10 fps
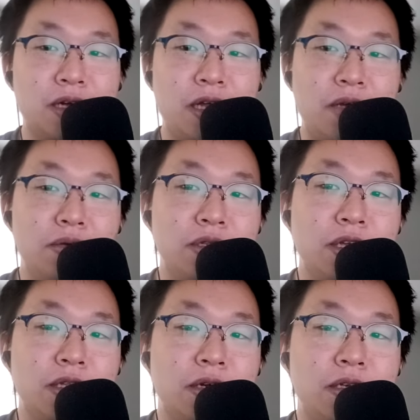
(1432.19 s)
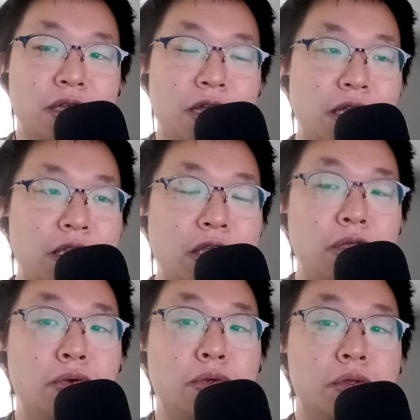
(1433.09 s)
I don't think there's anything
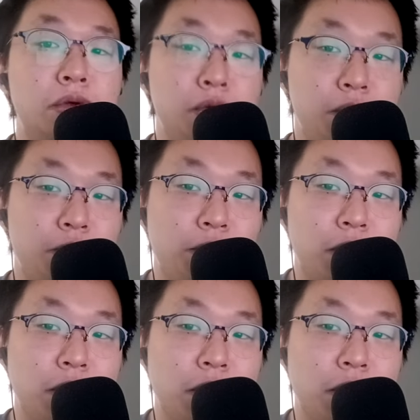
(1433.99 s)
to lose